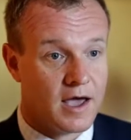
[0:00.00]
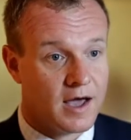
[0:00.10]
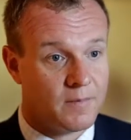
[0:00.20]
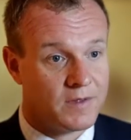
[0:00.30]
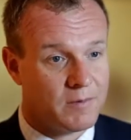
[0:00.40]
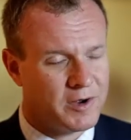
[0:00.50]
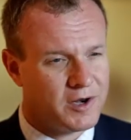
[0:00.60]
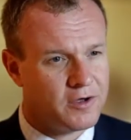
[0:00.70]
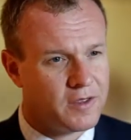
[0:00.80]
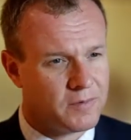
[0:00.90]
And we
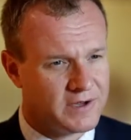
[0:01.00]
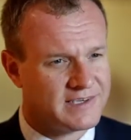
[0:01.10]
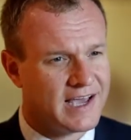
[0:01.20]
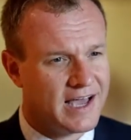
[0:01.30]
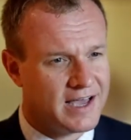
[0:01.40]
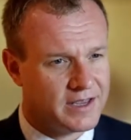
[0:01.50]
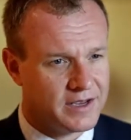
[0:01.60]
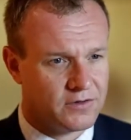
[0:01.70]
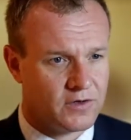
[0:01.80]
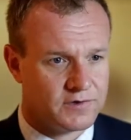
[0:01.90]
know that by
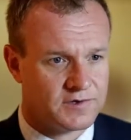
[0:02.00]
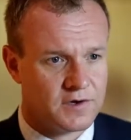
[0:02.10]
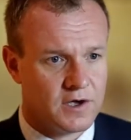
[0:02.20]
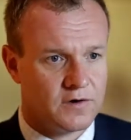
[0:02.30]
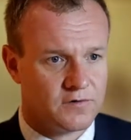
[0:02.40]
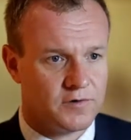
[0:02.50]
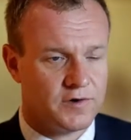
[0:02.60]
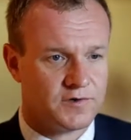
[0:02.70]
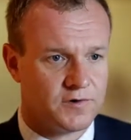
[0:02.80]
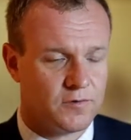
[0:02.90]
targeting those
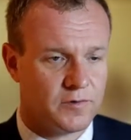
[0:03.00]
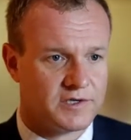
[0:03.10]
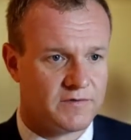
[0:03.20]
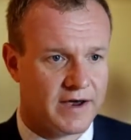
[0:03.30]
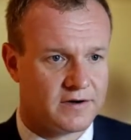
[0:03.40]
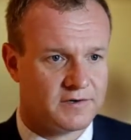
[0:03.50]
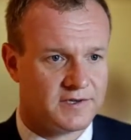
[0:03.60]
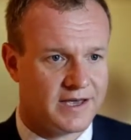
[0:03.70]
traditional risk factors,